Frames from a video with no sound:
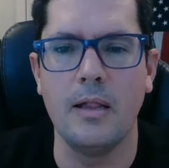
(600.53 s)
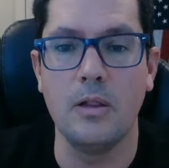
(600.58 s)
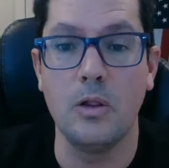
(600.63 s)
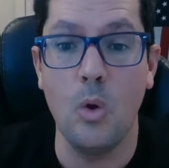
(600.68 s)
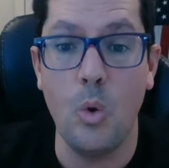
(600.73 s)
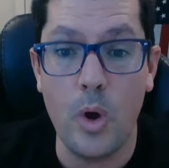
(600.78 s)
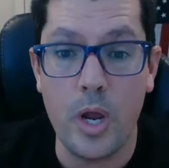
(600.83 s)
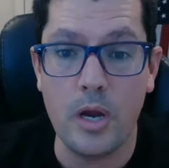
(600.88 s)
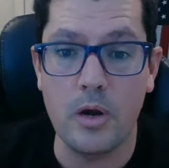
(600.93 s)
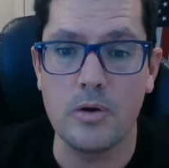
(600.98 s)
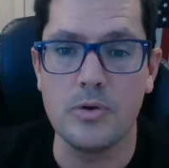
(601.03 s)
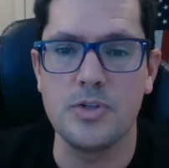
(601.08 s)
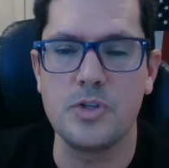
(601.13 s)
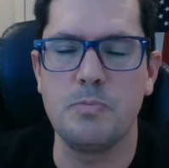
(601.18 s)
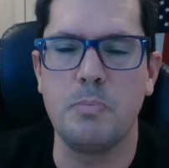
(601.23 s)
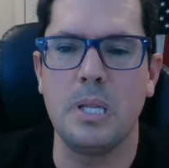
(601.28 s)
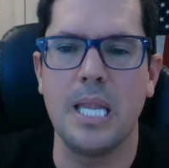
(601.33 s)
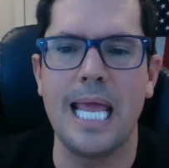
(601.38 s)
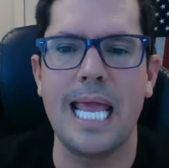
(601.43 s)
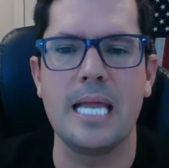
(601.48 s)
lawyers
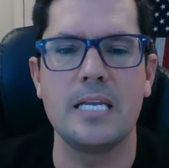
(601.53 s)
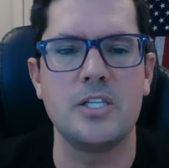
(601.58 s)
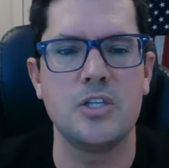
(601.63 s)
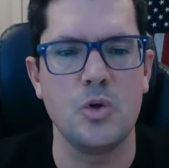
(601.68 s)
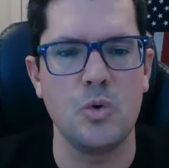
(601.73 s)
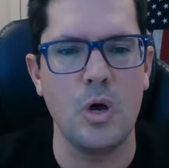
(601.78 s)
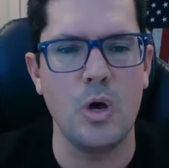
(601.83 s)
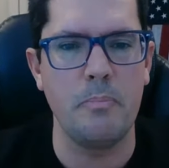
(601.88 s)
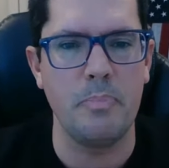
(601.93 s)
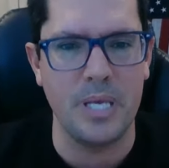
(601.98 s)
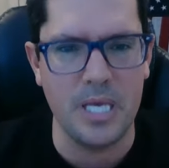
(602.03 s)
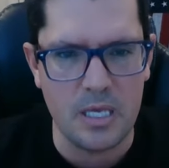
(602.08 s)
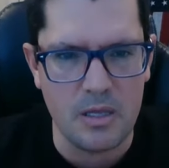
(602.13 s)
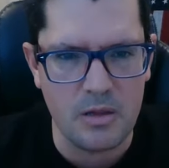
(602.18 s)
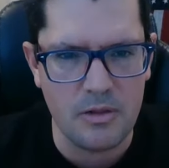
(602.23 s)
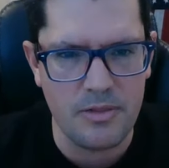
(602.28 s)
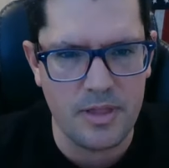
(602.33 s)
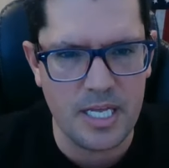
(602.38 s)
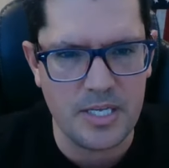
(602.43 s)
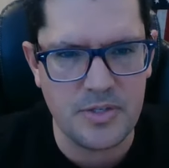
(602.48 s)
plan to
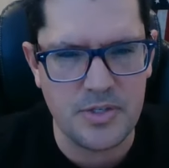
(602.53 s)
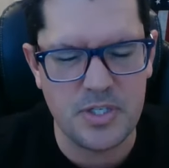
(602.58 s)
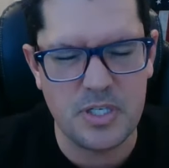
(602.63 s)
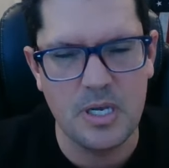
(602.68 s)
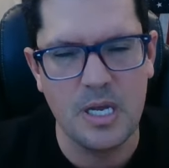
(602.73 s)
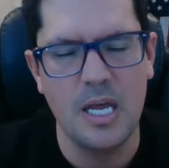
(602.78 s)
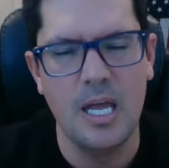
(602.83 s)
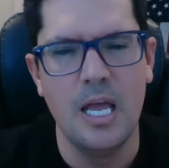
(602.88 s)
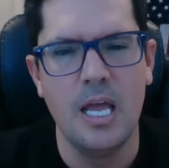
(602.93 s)
appeal this.